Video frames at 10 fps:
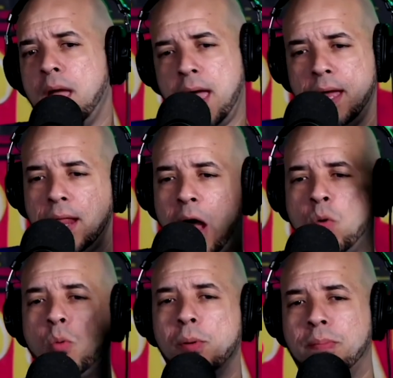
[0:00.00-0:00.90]
And I
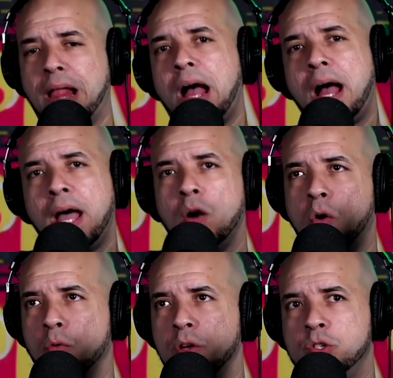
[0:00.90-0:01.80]
will reply
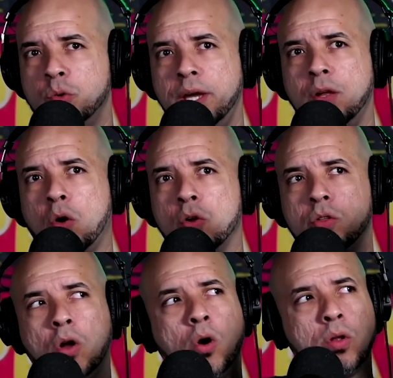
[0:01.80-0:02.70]
or retweet
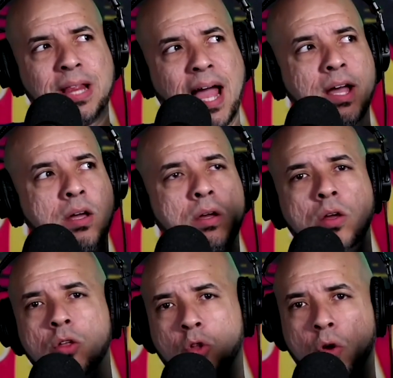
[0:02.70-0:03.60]
or like
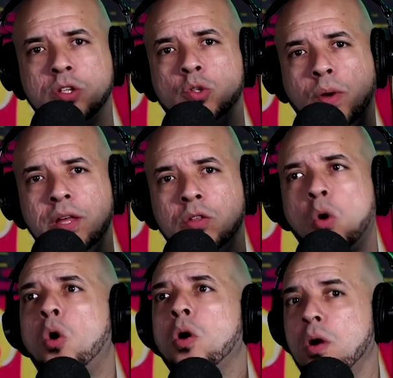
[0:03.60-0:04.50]
certain tweets
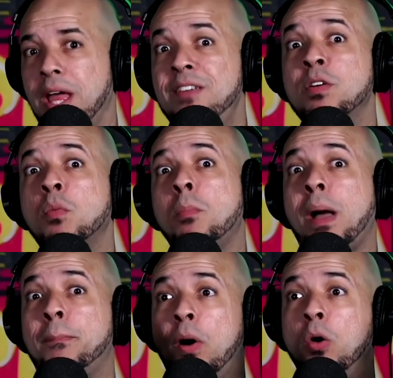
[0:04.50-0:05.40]
or even with
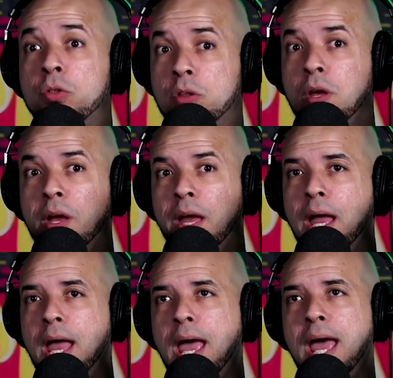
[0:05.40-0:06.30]
my posts.
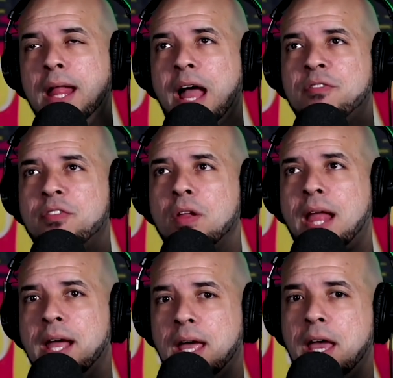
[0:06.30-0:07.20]
And I feel
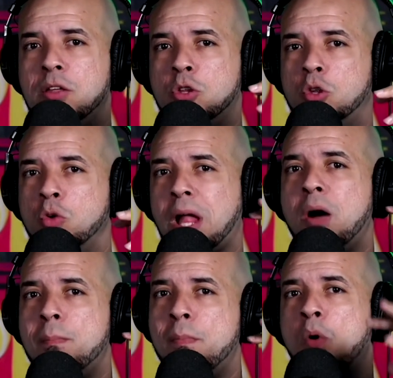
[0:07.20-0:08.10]
like it stood
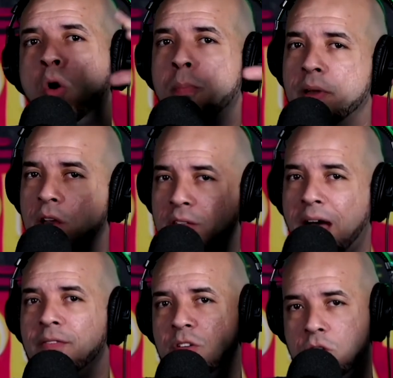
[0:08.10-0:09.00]
out more because I
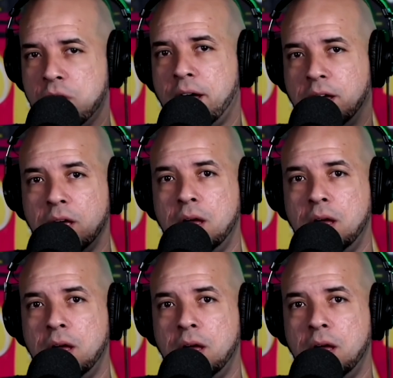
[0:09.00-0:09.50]
have a check.